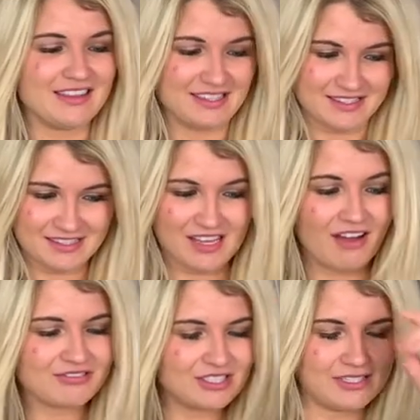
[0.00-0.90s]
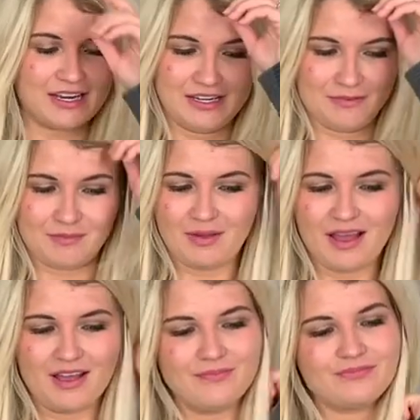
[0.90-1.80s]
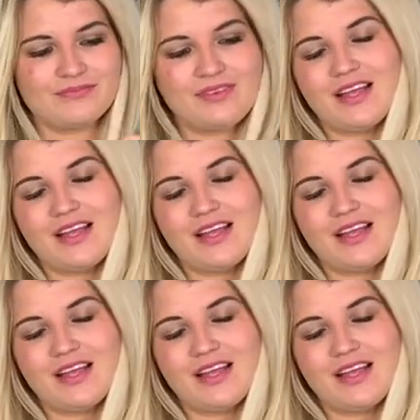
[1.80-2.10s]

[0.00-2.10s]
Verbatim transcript: It's soft denim. Um,